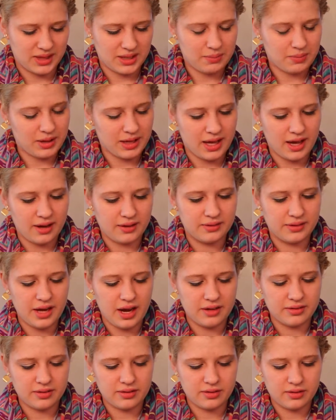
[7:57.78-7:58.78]
But yeah,
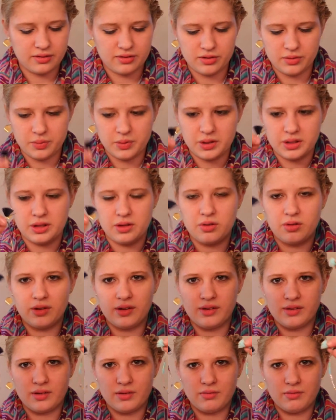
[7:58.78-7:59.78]
tassels are super cute.
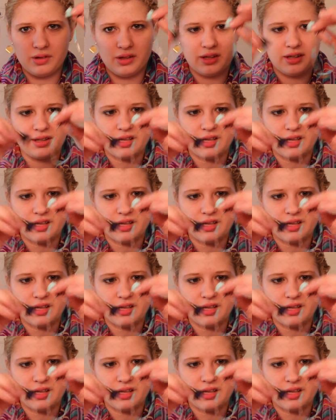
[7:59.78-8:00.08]
These are really